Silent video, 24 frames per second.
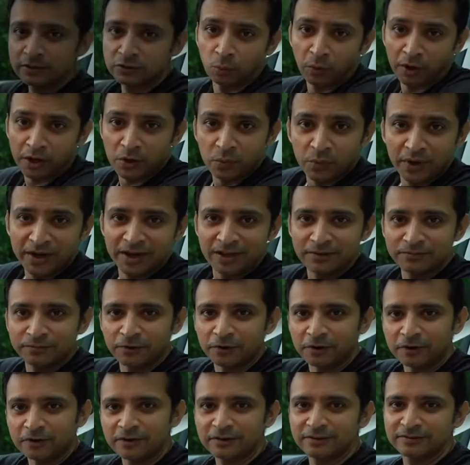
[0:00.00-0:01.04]
So what are you waiting
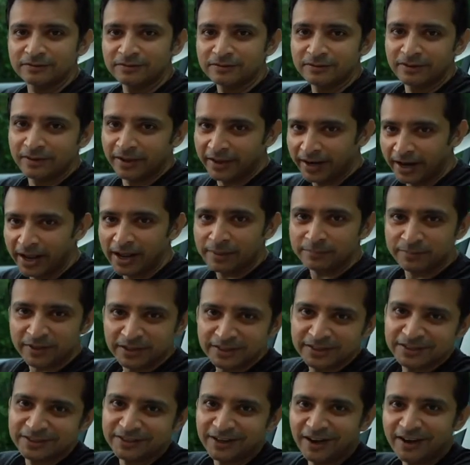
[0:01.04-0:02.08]
for? Grab
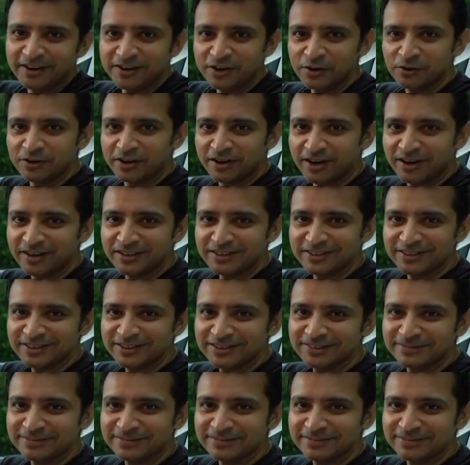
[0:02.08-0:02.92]
that star in your garage.